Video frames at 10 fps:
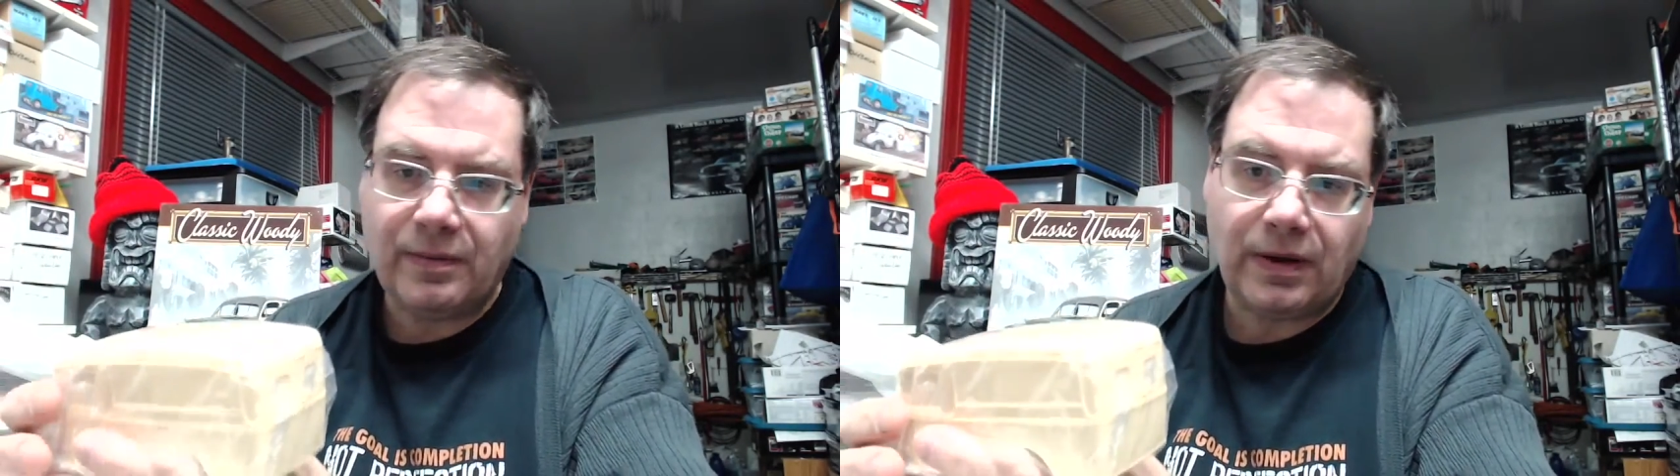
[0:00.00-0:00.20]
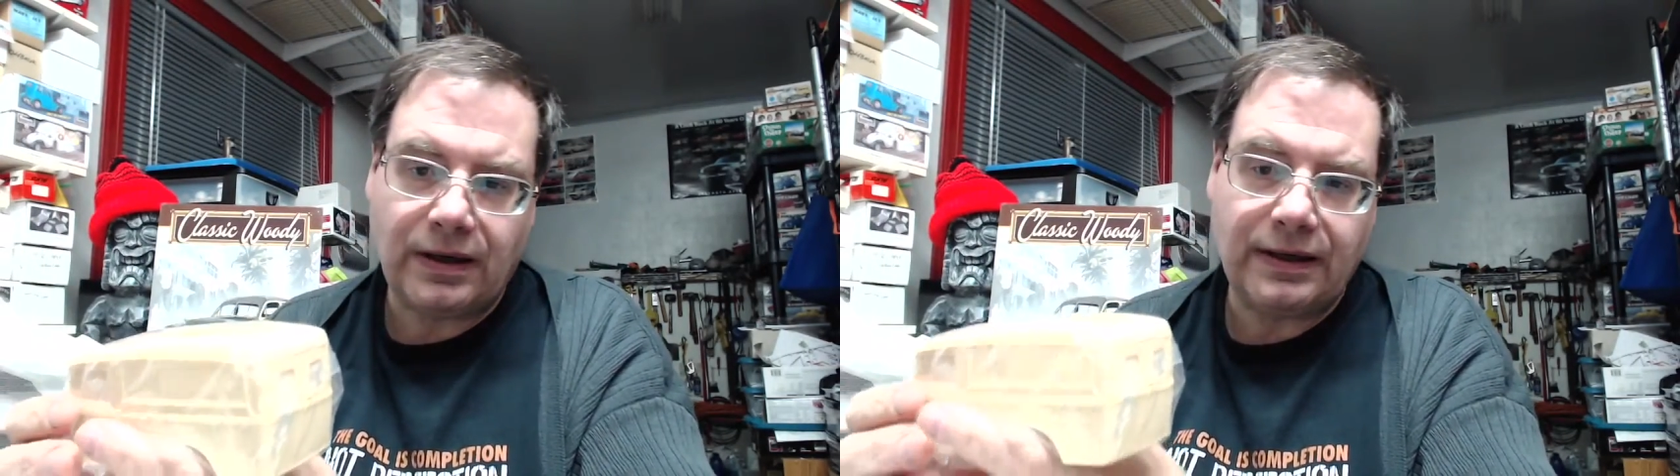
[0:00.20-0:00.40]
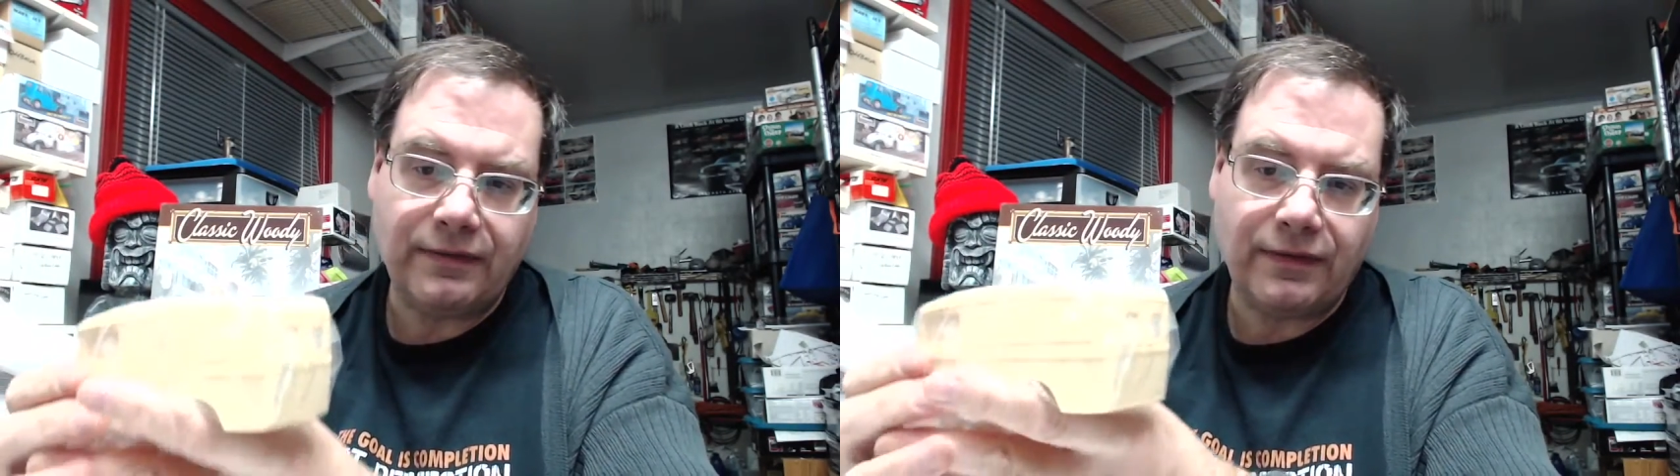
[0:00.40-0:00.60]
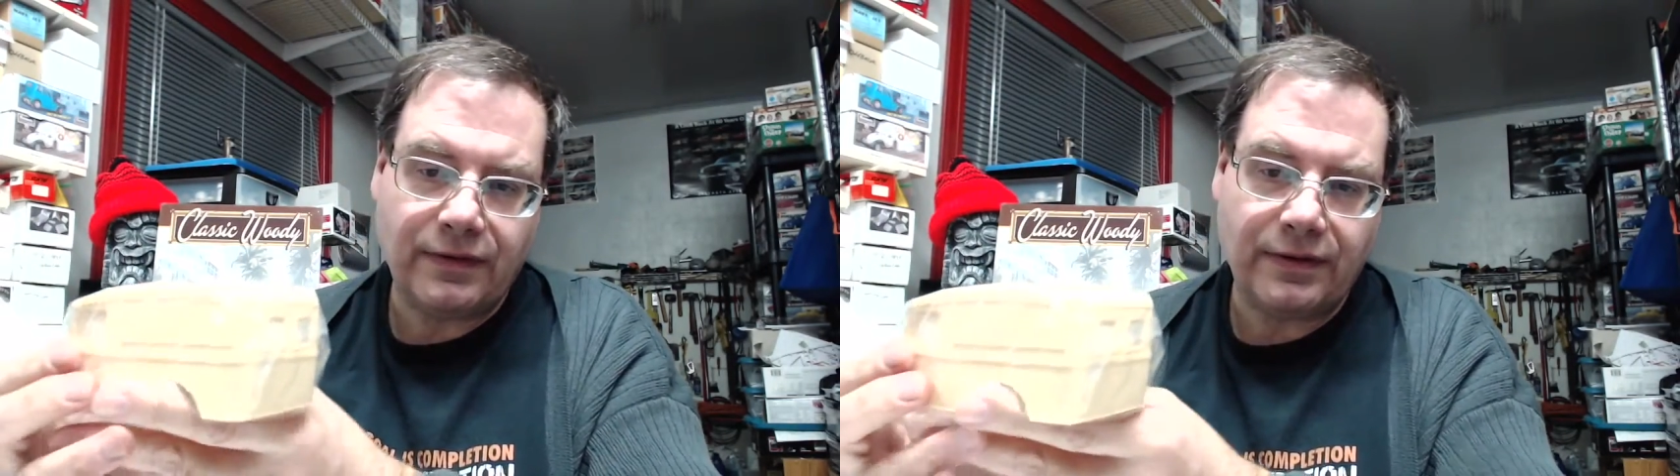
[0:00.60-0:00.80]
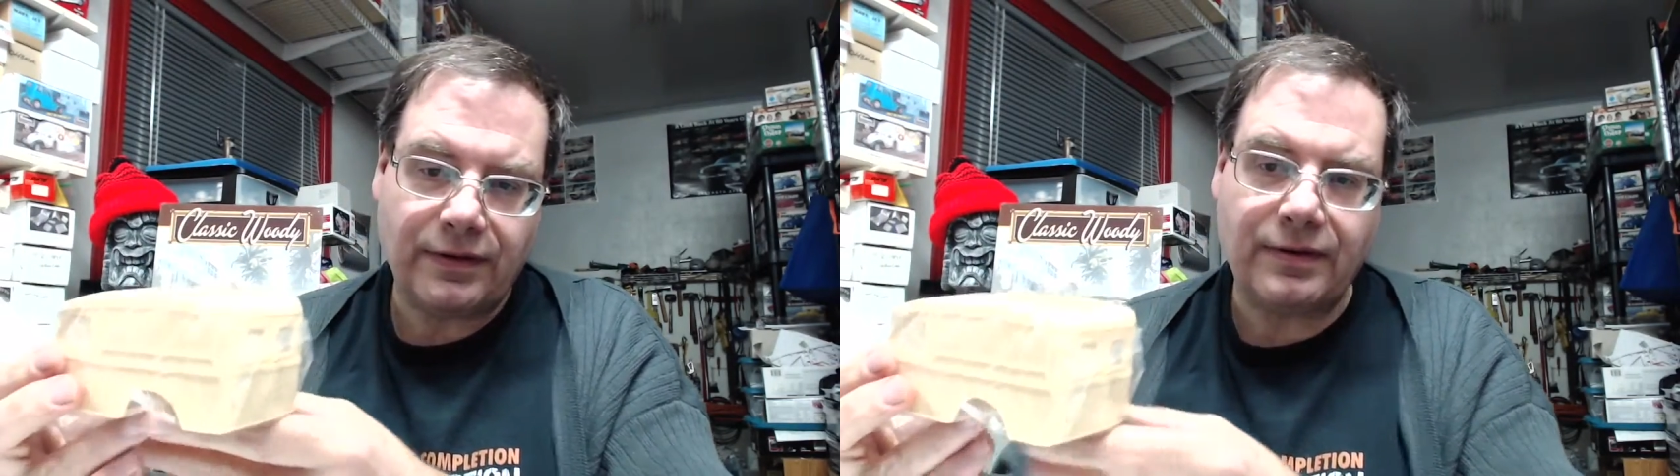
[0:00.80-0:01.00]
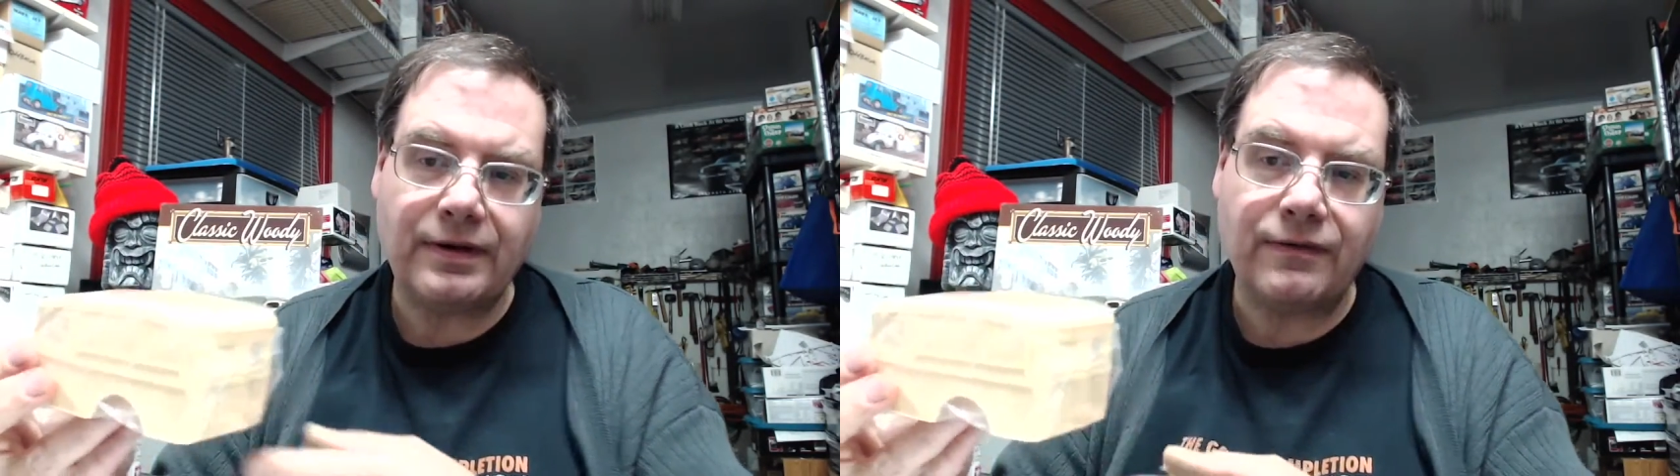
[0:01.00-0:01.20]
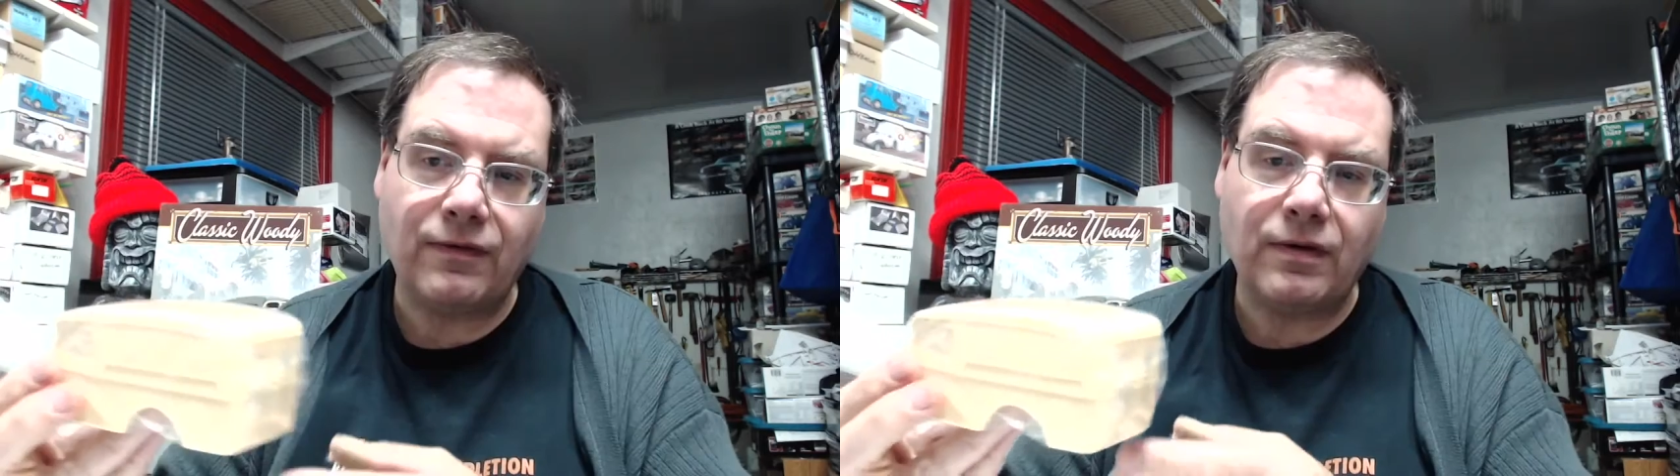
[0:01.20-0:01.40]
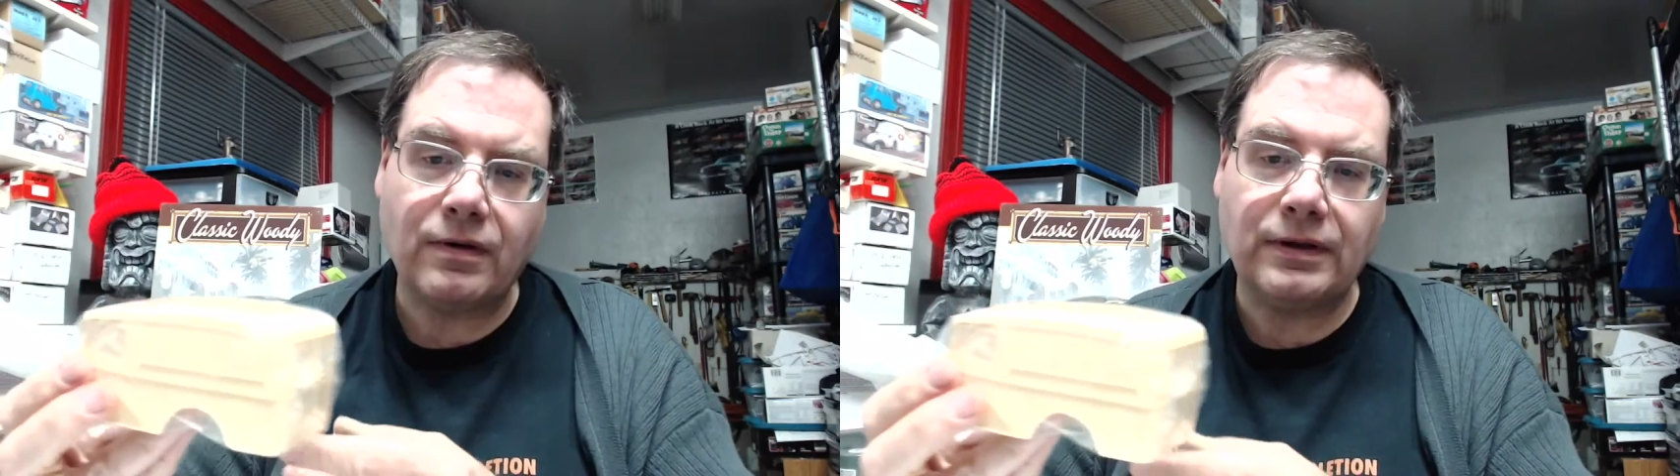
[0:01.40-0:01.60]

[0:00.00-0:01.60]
body for the 34